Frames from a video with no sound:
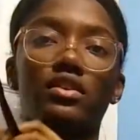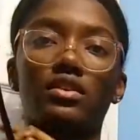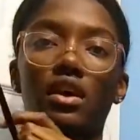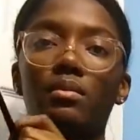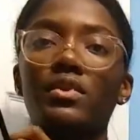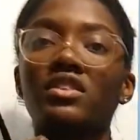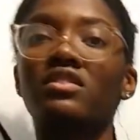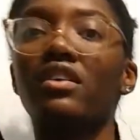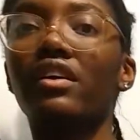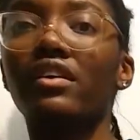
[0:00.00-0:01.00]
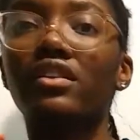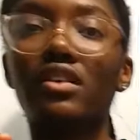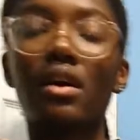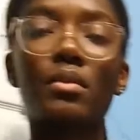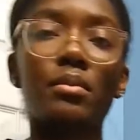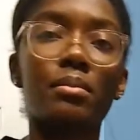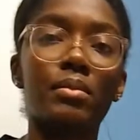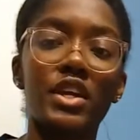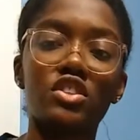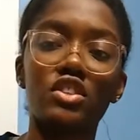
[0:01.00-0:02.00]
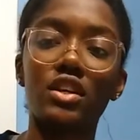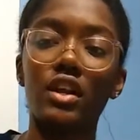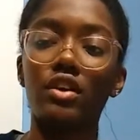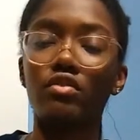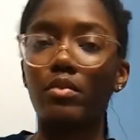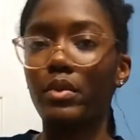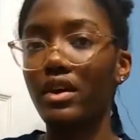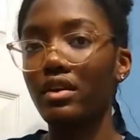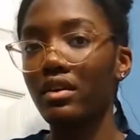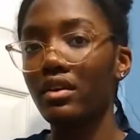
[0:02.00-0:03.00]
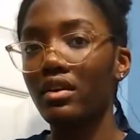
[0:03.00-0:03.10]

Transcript: so this is how I'm gonna start. This is how I'm gonna pinch it, like grip it.